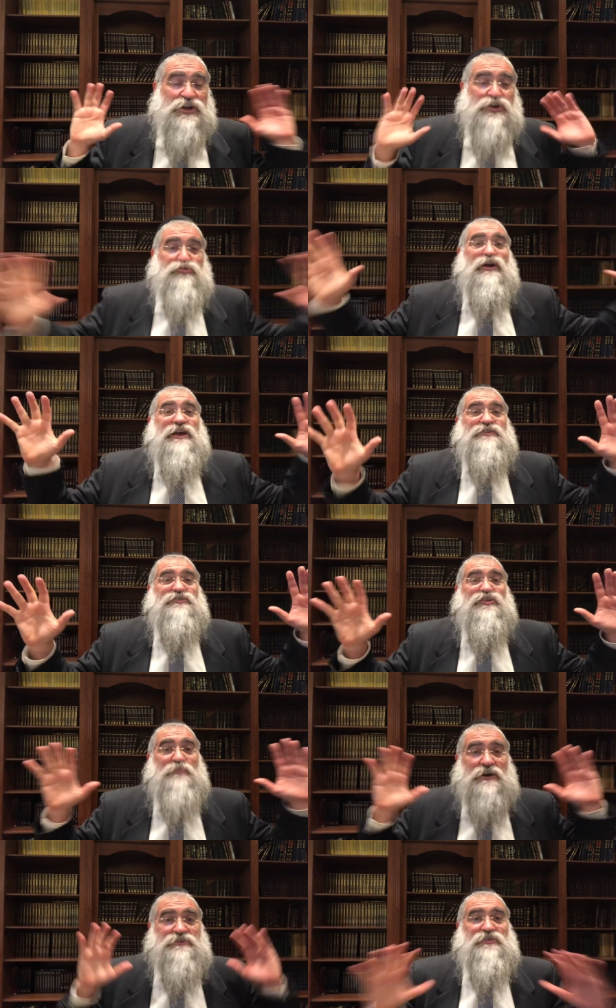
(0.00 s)
great to
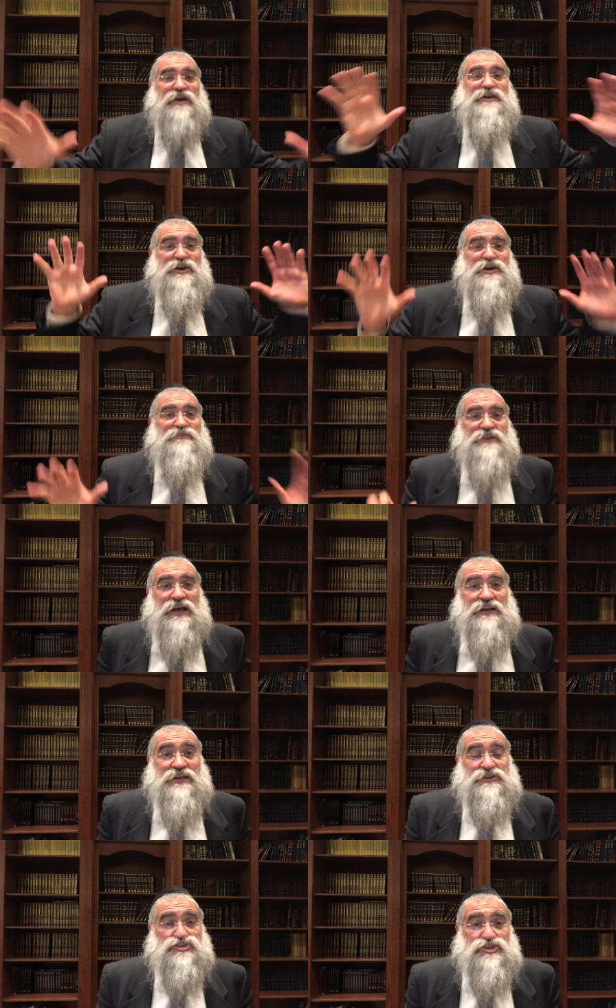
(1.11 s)
be able to take care of a lot, a
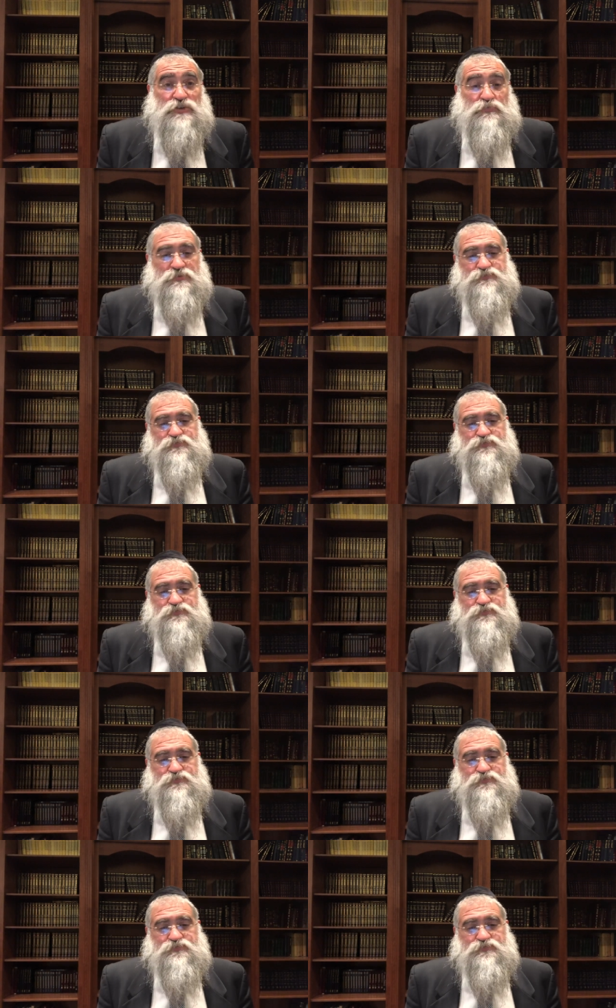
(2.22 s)
lot of sheep.